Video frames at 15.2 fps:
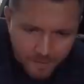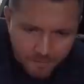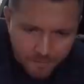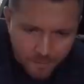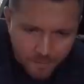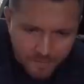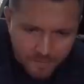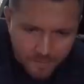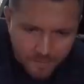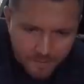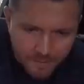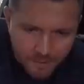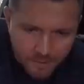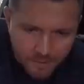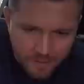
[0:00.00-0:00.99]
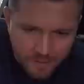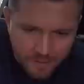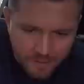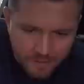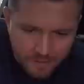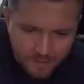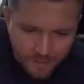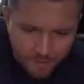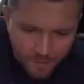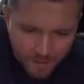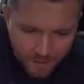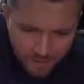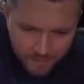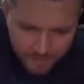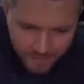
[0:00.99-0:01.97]
forward to enjoying it, I
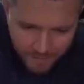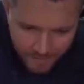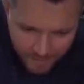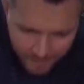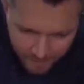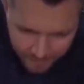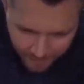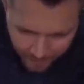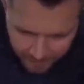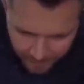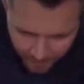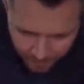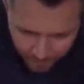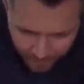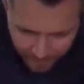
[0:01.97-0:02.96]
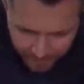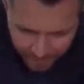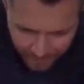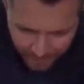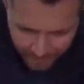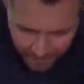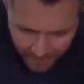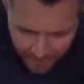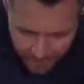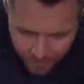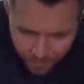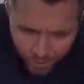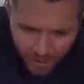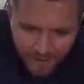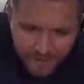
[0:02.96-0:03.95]
bet. That's lovely, isn't it?
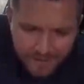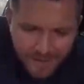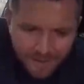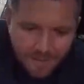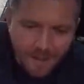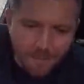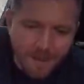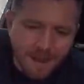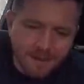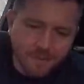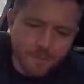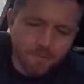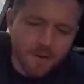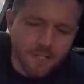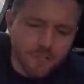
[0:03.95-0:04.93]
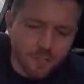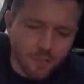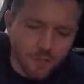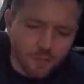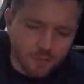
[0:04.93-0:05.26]
Try and get that back to original. Or,